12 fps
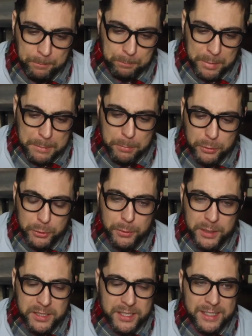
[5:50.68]
people do
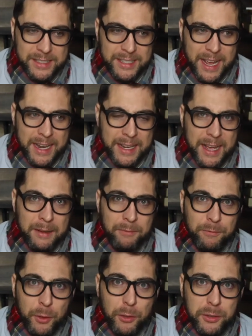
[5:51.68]
these things, and
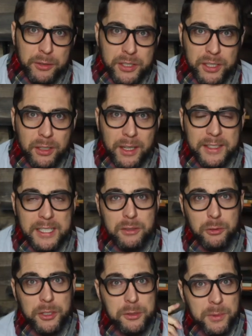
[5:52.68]
further still, a lot
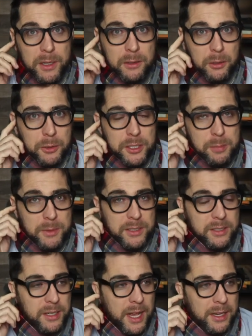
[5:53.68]
of times
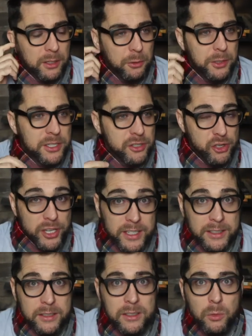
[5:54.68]
Christmas and
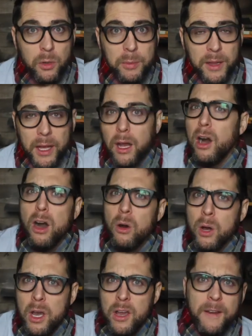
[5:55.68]
Christians will be like,
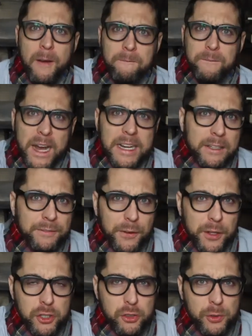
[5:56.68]
oh, I'm fighting for
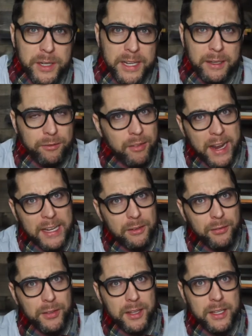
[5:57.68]
the tree and fighting
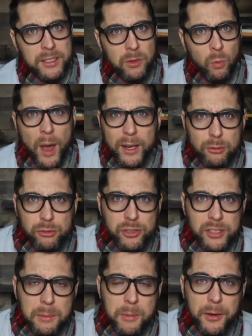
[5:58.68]
for this, and why don't you
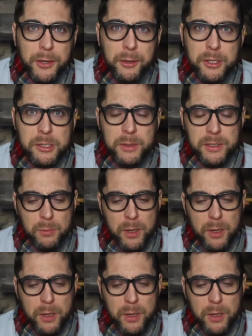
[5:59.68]
say Merry Christmas?